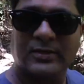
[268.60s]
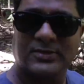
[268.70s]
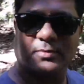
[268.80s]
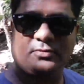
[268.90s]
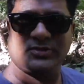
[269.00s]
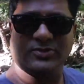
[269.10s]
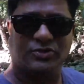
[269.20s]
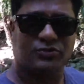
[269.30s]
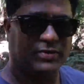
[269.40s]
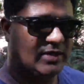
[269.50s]
Some of these
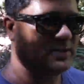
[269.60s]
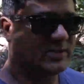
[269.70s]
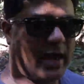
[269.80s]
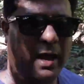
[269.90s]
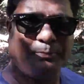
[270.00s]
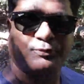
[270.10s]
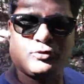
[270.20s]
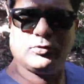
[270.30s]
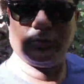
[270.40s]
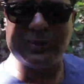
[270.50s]
trees are
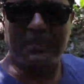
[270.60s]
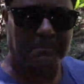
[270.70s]
absolutely